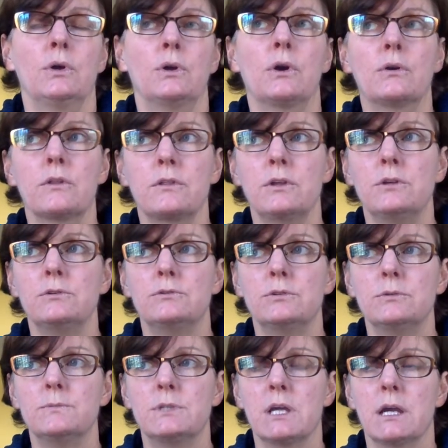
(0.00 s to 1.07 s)
go to the
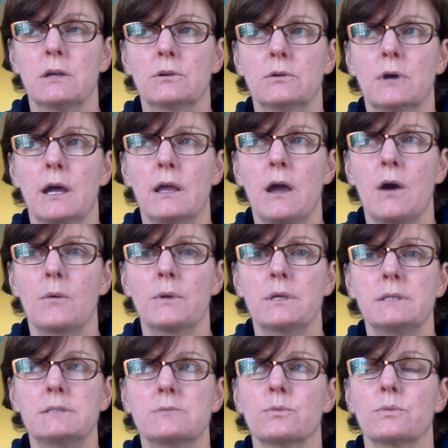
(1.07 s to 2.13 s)
YouTube channel. I
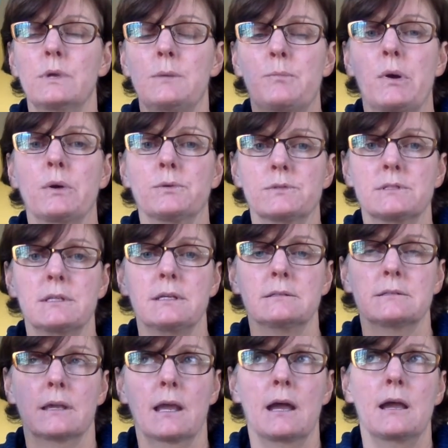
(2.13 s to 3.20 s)
always repost
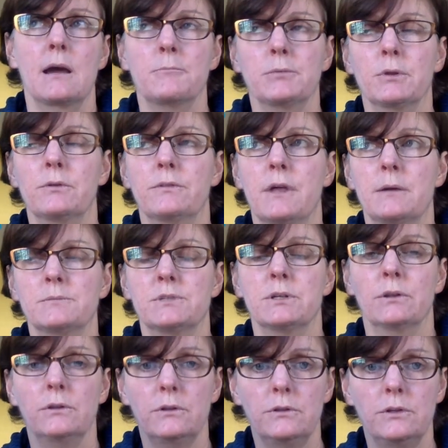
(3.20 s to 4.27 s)
these, like I upload them
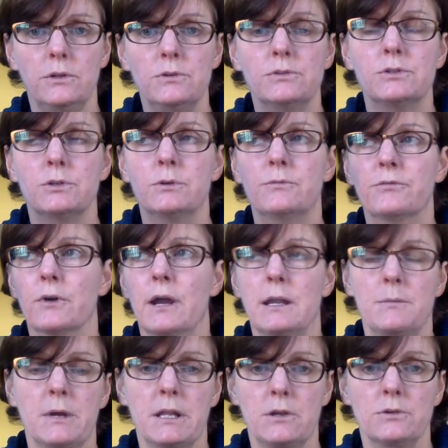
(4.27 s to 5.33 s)
to YouTube for
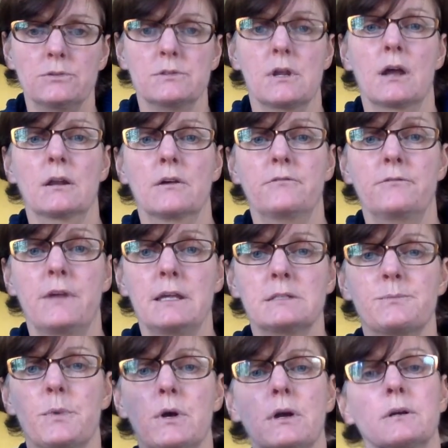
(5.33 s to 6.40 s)
anybody who's not on
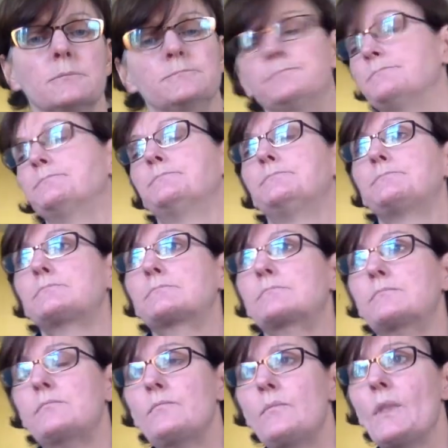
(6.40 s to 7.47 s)
Facebook.
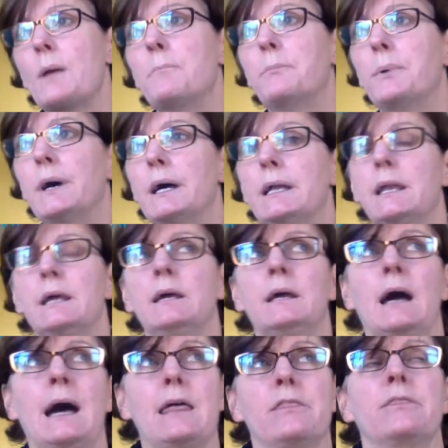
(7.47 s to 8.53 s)
But
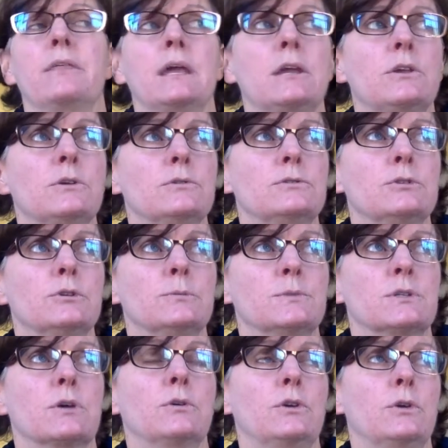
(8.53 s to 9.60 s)
I think YouTube,
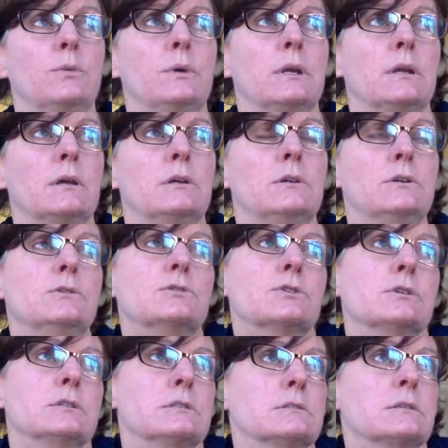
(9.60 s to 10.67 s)
so you
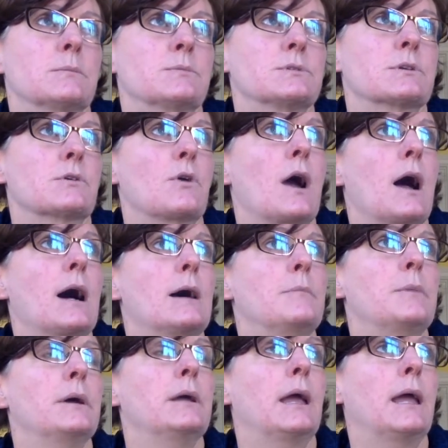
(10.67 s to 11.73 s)
should
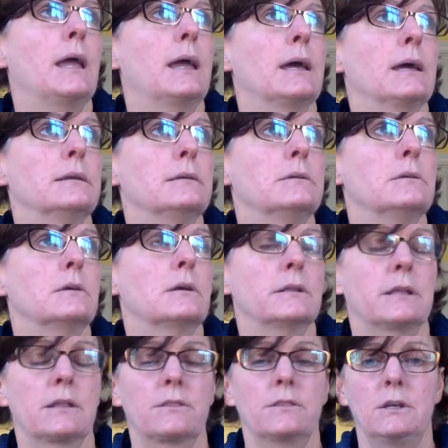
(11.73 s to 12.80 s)
subscribe and
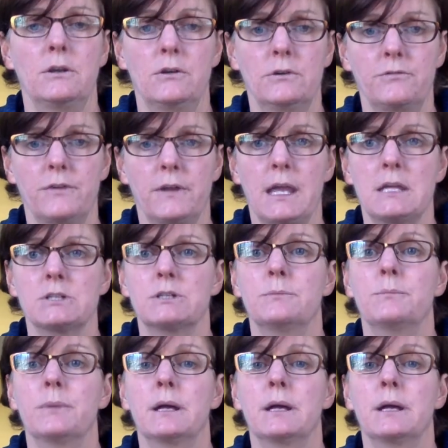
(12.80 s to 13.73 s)
click the notification